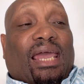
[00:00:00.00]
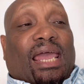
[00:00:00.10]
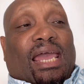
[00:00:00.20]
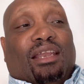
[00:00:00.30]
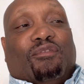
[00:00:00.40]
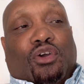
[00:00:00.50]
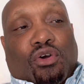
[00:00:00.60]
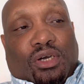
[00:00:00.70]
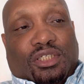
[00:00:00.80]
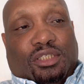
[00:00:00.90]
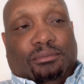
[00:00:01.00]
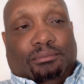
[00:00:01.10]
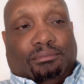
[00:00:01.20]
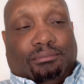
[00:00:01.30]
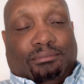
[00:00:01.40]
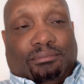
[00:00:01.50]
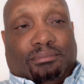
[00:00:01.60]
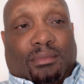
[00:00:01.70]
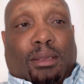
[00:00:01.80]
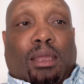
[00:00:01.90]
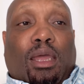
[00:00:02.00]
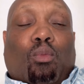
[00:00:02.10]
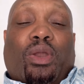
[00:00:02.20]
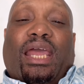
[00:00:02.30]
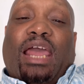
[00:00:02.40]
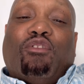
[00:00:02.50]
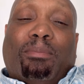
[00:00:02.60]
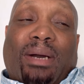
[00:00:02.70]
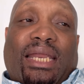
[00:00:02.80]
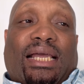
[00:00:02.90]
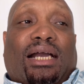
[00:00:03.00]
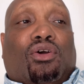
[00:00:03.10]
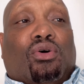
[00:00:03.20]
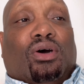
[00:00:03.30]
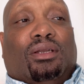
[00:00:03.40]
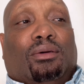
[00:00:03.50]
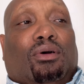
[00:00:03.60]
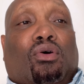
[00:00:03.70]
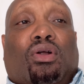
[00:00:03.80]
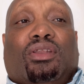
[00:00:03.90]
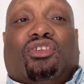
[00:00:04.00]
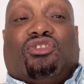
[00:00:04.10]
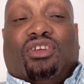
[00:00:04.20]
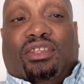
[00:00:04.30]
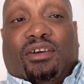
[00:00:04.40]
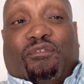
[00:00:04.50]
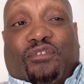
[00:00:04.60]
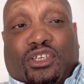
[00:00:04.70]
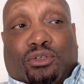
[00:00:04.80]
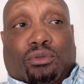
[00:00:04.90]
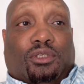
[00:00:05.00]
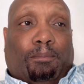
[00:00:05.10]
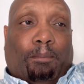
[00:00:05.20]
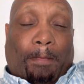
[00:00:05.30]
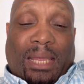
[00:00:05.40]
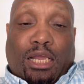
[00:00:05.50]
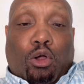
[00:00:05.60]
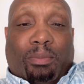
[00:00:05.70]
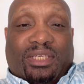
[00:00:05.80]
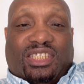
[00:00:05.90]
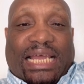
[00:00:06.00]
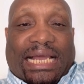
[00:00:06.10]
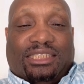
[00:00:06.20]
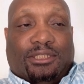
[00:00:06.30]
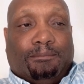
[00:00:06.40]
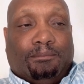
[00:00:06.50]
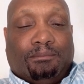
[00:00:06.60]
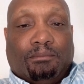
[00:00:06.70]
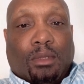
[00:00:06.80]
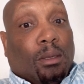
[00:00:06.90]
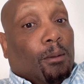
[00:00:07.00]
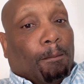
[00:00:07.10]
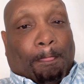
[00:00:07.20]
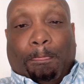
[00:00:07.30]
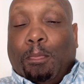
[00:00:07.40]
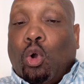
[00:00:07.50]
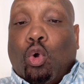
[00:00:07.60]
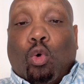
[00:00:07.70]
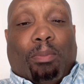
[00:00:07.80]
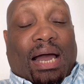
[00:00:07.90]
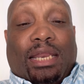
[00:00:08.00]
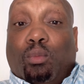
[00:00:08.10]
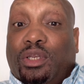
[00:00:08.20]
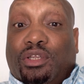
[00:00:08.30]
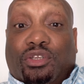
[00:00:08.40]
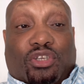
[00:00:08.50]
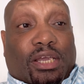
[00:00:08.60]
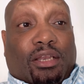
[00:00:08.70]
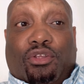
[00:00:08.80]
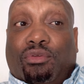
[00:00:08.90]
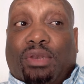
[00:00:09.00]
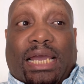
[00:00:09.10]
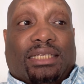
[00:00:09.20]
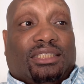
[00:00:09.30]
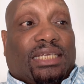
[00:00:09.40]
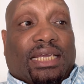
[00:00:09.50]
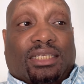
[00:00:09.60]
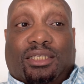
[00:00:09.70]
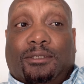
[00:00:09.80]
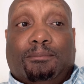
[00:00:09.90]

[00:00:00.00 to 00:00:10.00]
And of course, when everybody got caught, all the senior officials in Goldman Sachs, nobody went to jail in the United States.